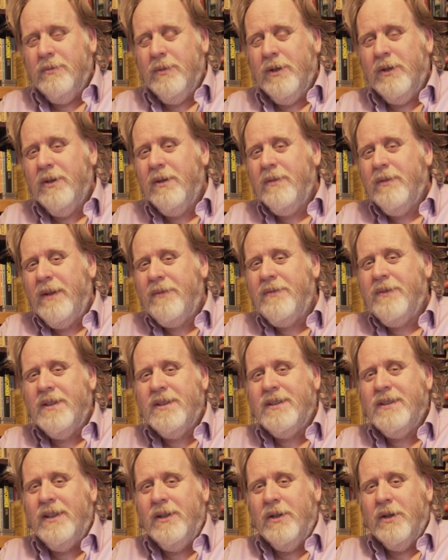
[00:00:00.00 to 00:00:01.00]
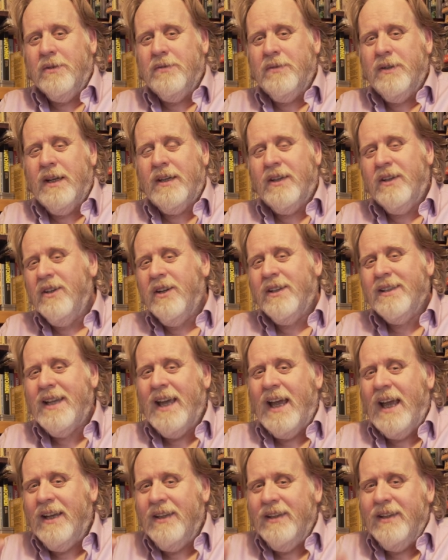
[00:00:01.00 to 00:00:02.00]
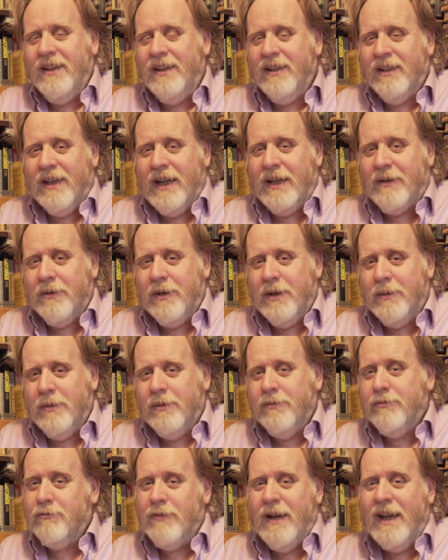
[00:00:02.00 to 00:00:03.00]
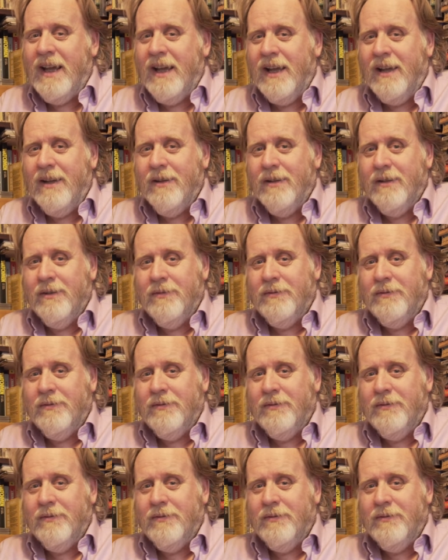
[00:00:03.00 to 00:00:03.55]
We could have left this D off and had a nice handy little acronym of RARE